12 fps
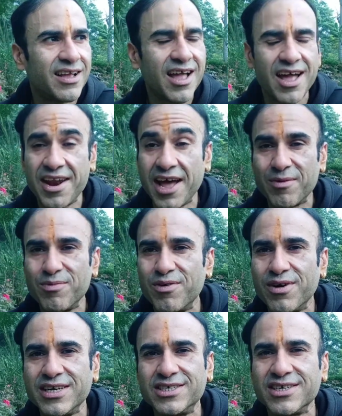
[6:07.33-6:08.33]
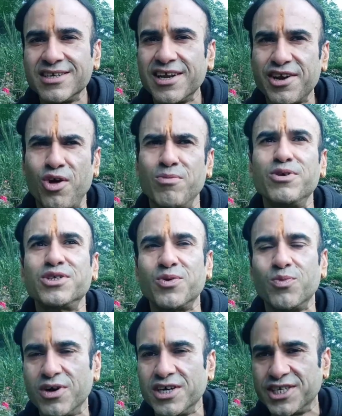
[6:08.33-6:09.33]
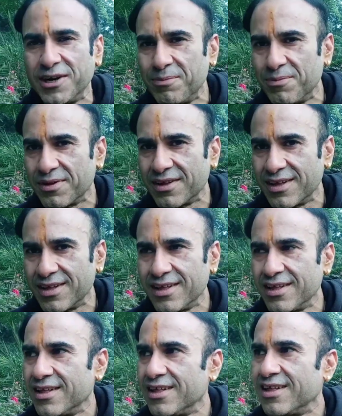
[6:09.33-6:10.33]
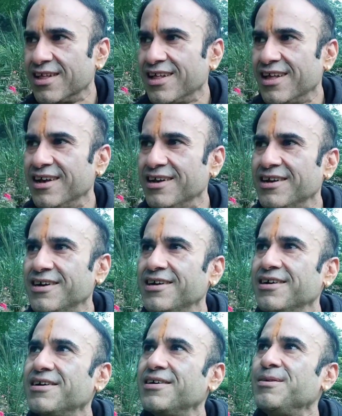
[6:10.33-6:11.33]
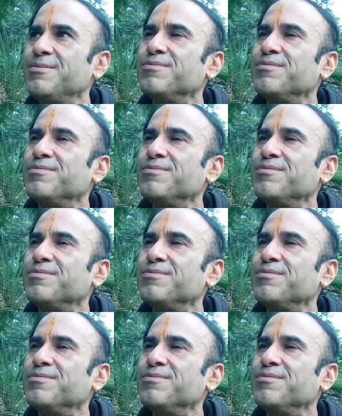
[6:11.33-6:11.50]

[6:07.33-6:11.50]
and admiration and almost worship. The